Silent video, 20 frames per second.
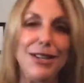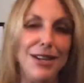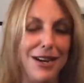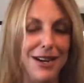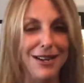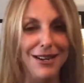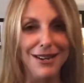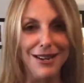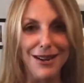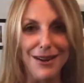
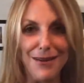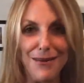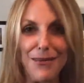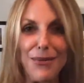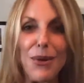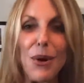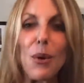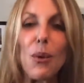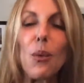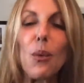done
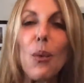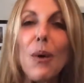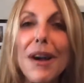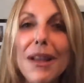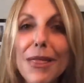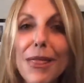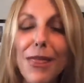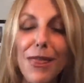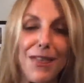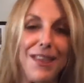the
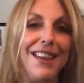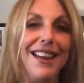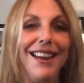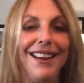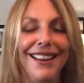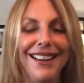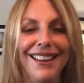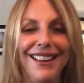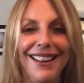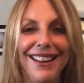one
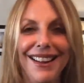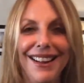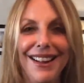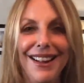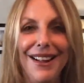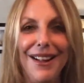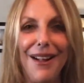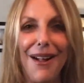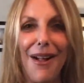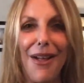thing
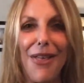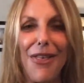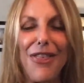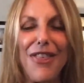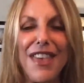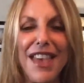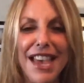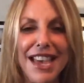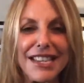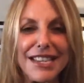
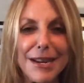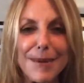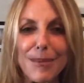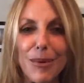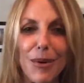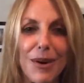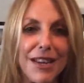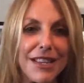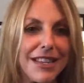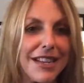that a
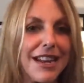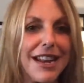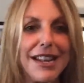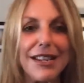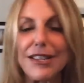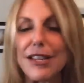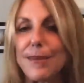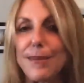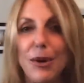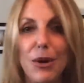president
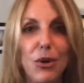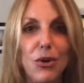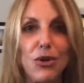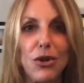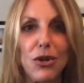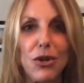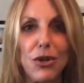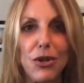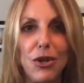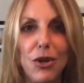is supposed
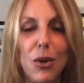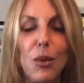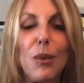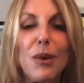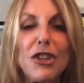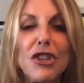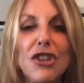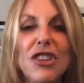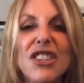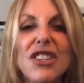to do,
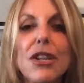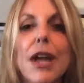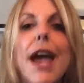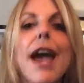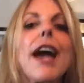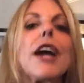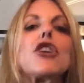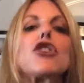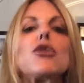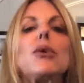which is to
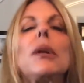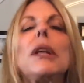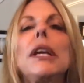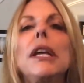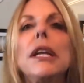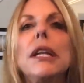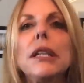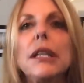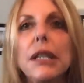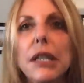
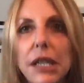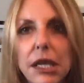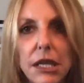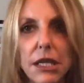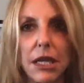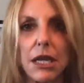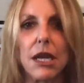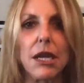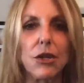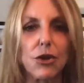actually lead
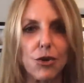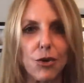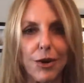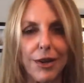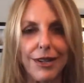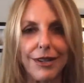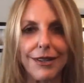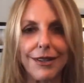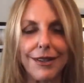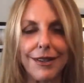the
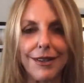country.